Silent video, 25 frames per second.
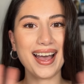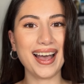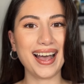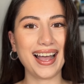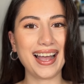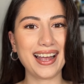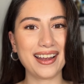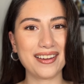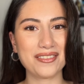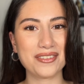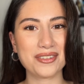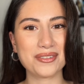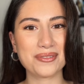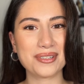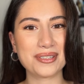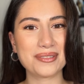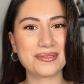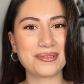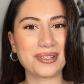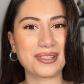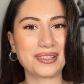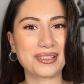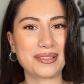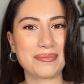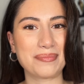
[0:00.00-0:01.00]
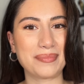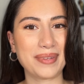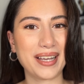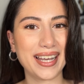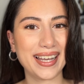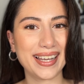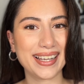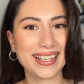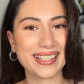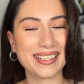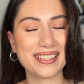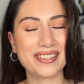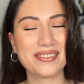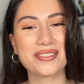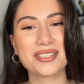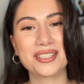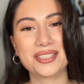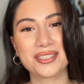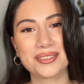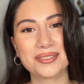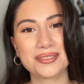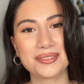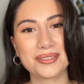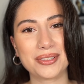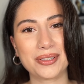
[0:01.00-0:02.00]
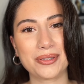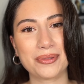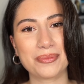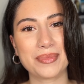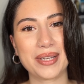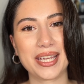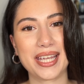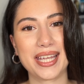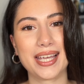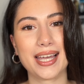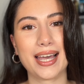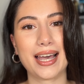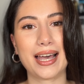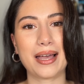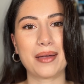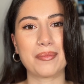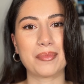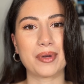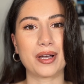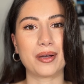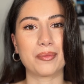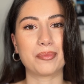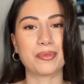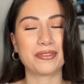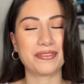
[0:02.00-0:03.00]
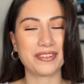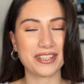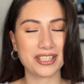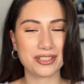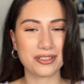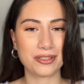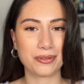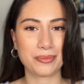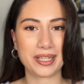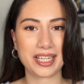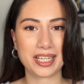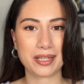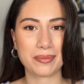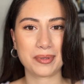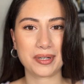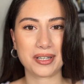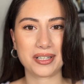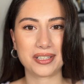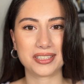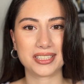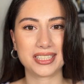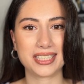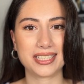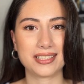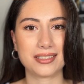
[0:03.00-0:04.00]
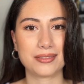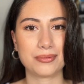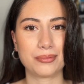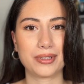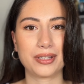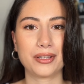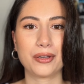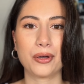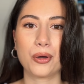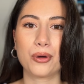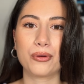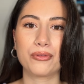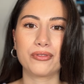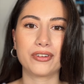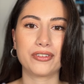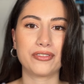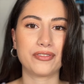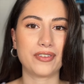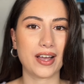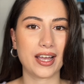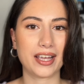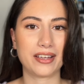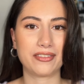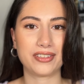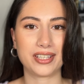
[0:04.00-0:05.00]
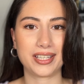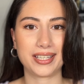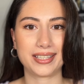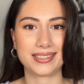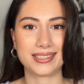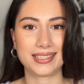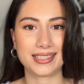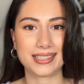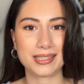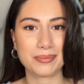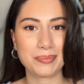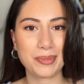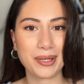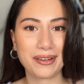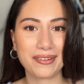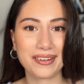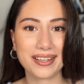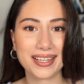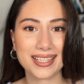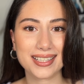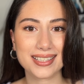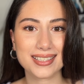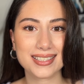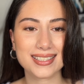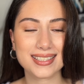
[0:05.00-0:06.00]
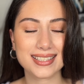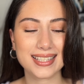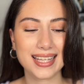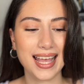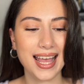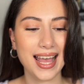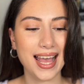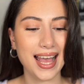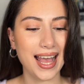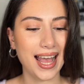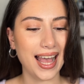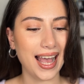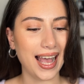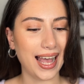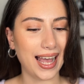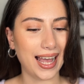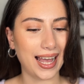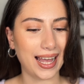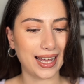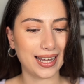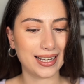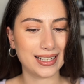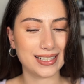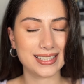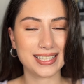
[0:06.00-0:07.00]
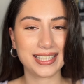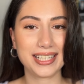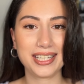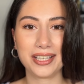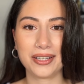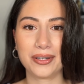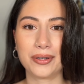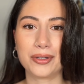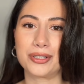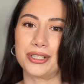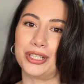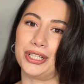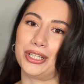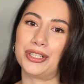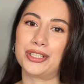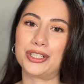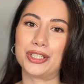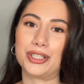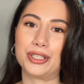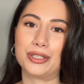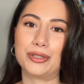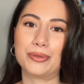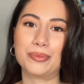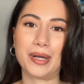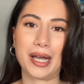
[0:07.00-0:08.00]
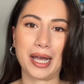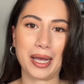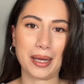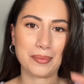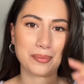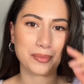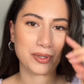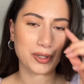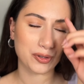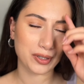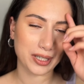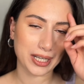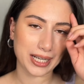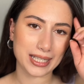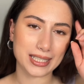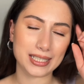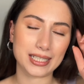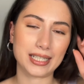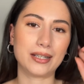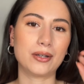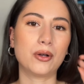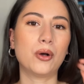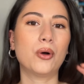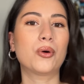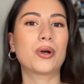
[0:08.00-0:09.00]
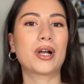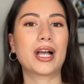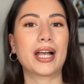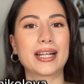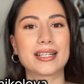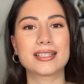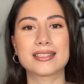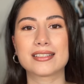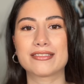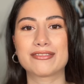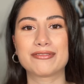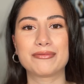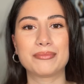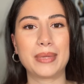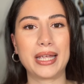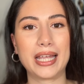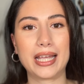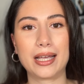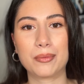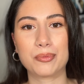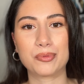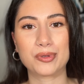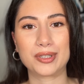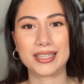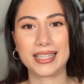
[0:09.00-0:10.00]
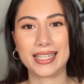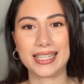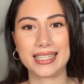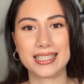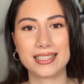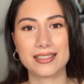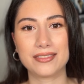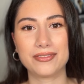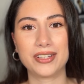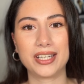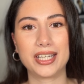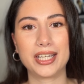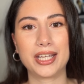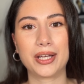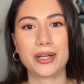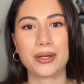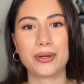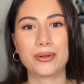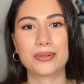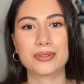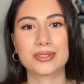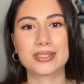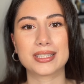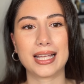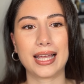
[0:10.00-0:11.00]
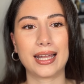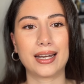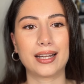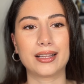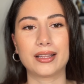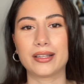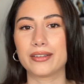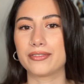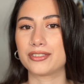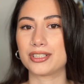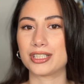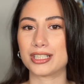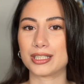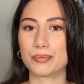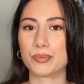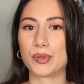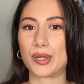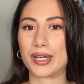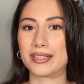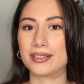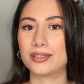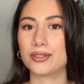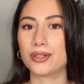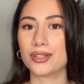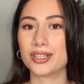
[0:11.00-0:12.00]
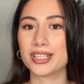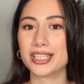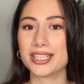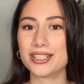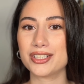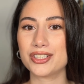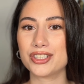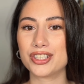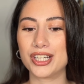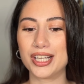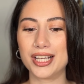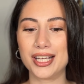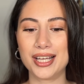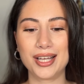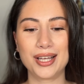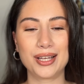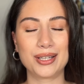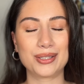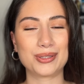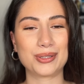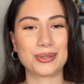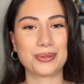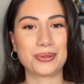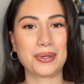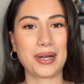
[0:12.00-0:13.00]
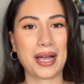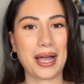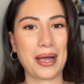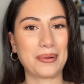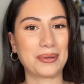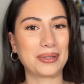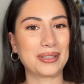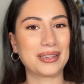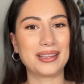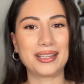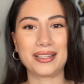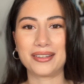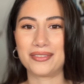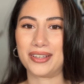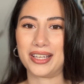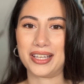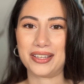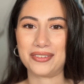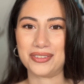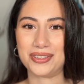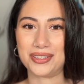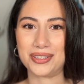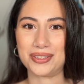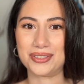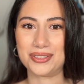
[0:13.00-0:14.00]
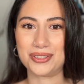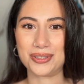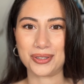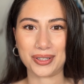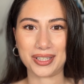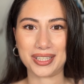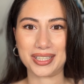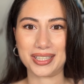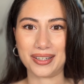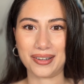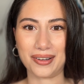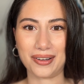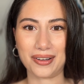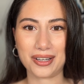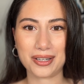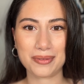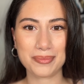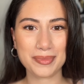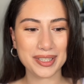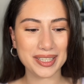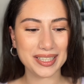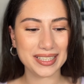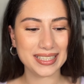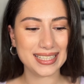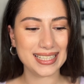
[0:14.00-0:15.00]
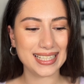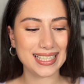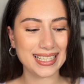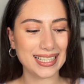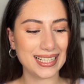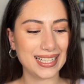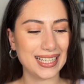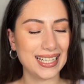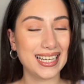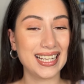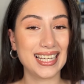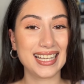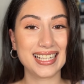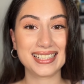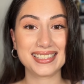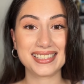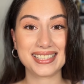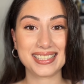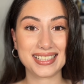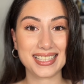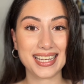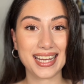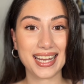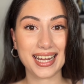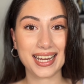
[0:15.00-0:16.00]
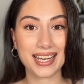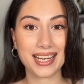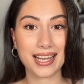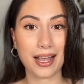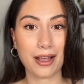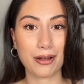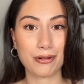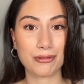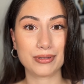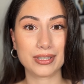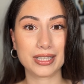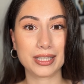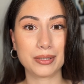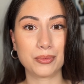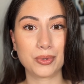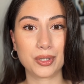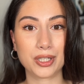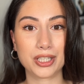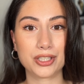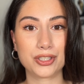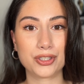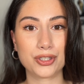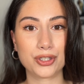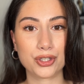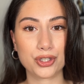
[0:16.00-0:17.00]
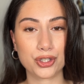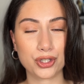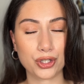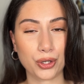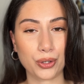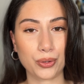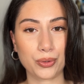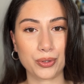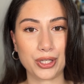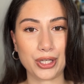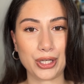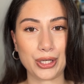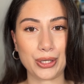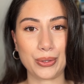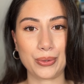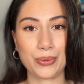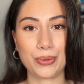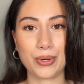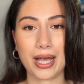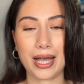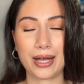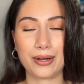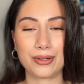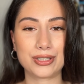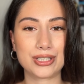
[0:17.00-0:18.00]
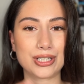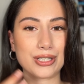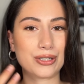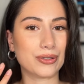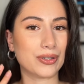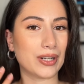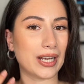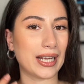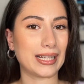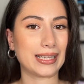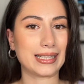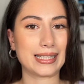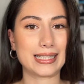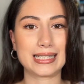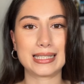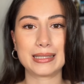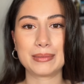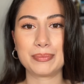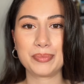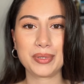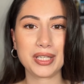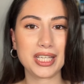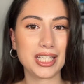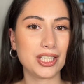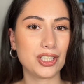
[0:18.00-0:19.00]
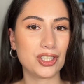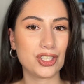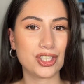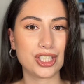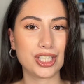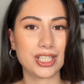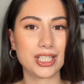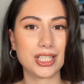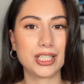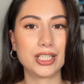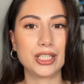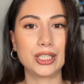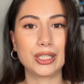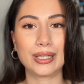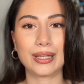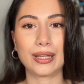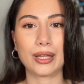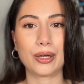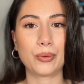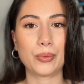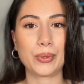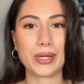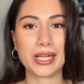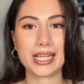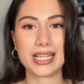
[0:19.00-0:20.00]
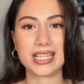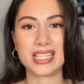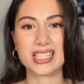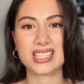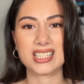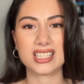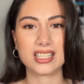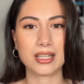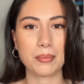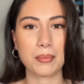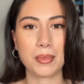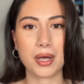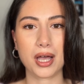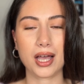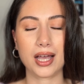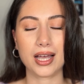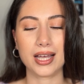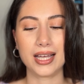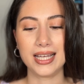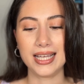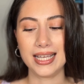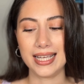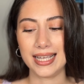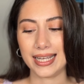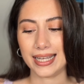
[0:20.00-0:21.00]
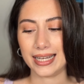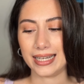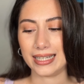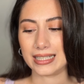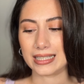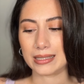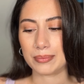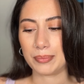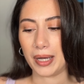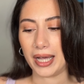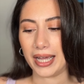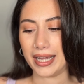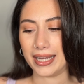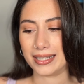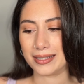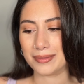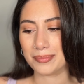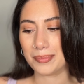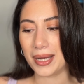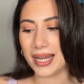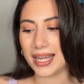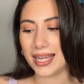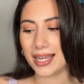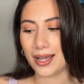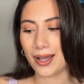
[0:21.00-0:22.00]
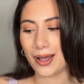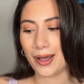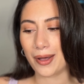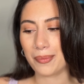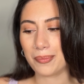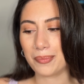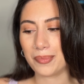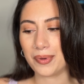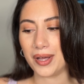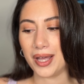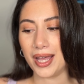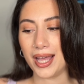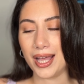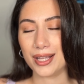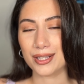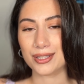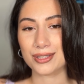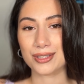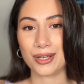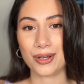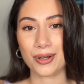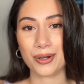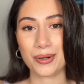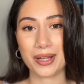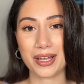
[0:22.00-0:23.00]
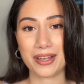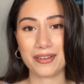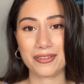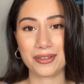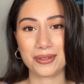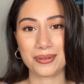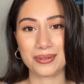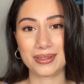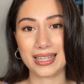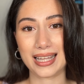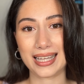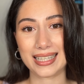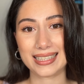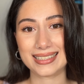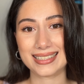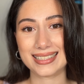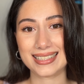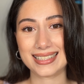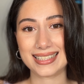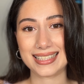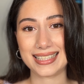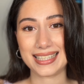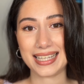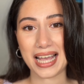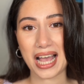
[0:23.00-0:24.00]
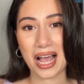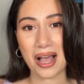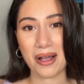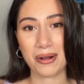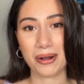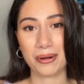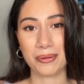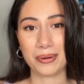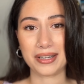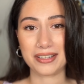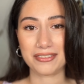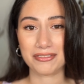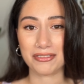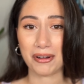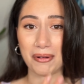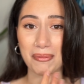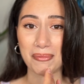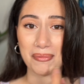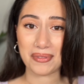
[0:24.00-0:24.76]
Hi everyone, welcome back. If you don't know me, I'm a professional makeup artist with over 5 years experience, and here on YouTube I'm creating all kinds of makeup related videos, and I love to spread knowledge, so I would love it if you join our community. Today I really wanted to show you how to create this peachy, glowy, summer inspired makeup. So if you would like to see how I went from